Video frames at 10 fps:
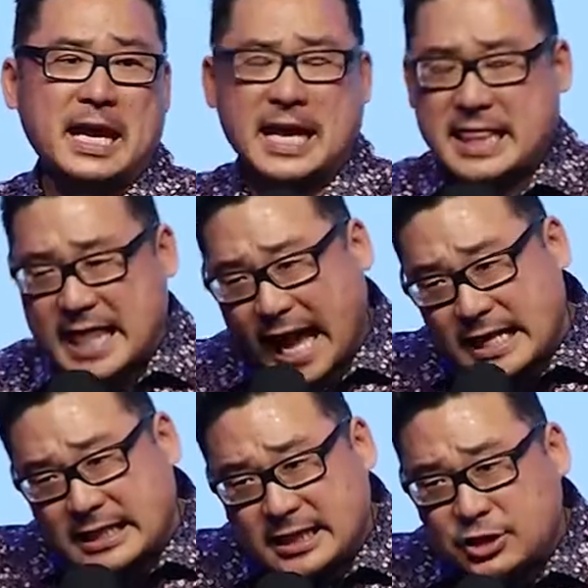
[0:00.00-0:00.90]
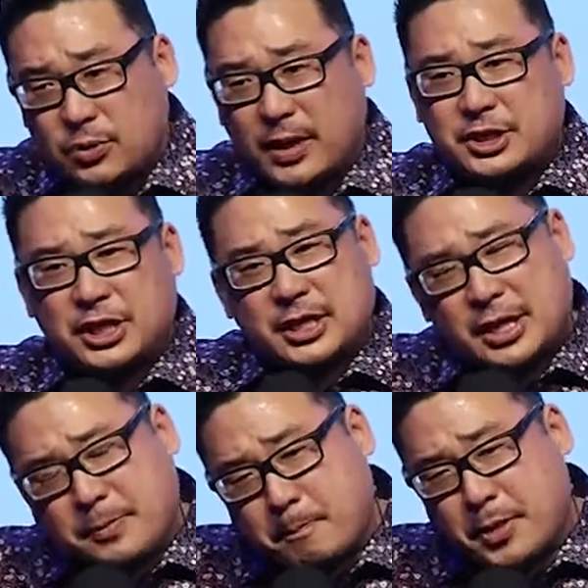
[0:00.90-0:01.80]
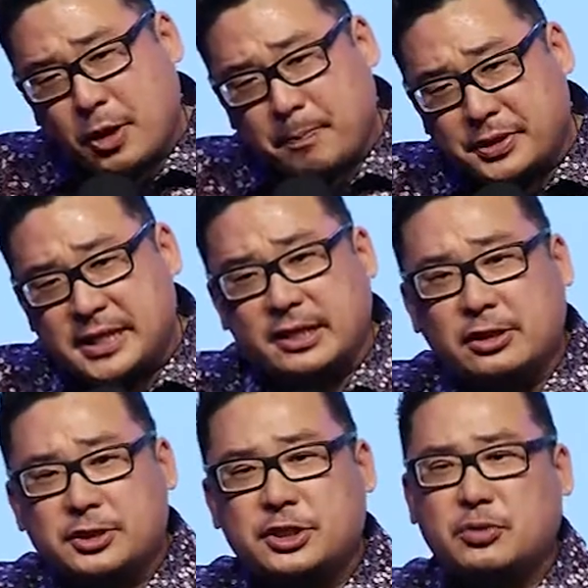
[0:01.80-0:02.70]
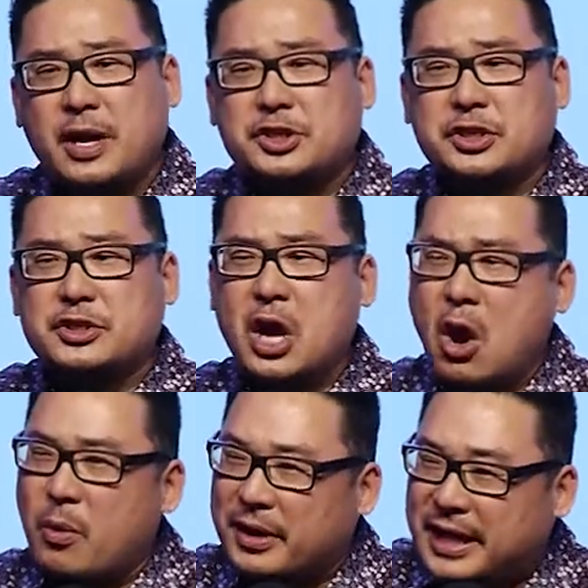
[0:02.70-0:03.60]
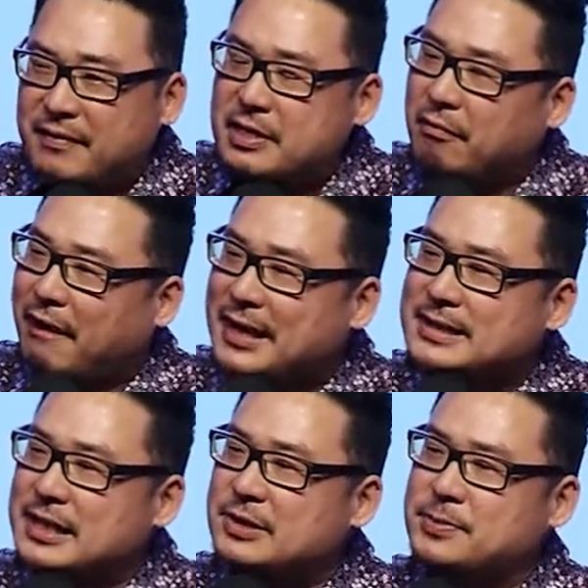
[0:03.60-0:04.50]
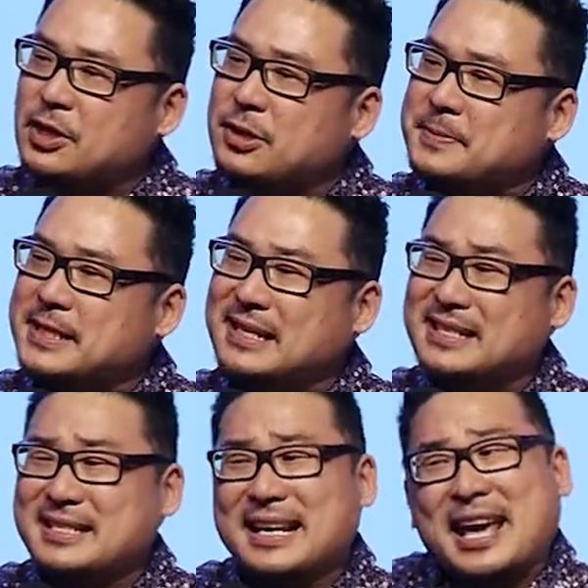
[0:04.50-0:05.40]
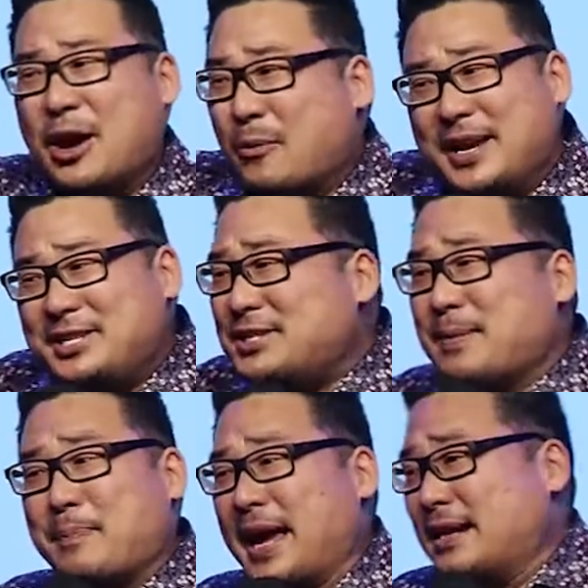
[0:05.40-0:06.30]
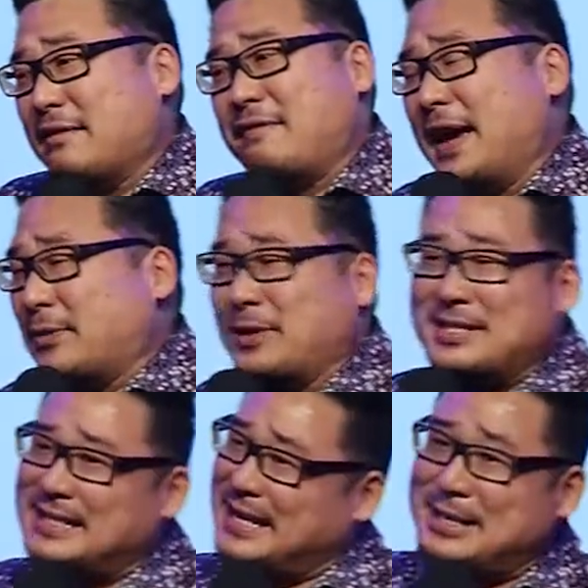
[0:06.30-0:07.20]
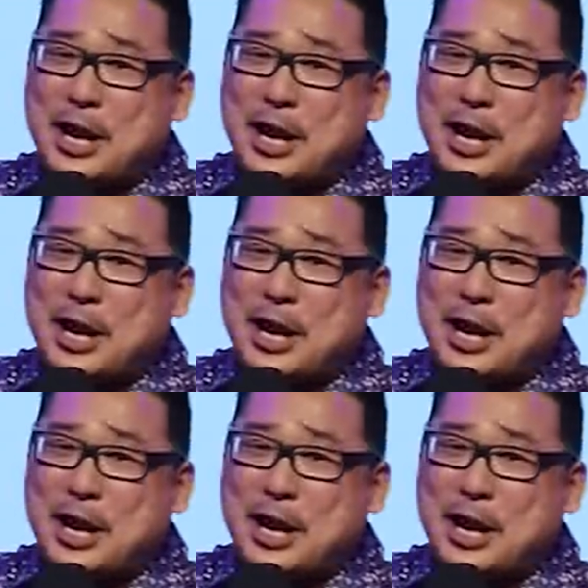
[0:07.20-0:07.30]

in that situation, and there are particular situations where given the right set of circumstances, we just abandon faith. We're just like,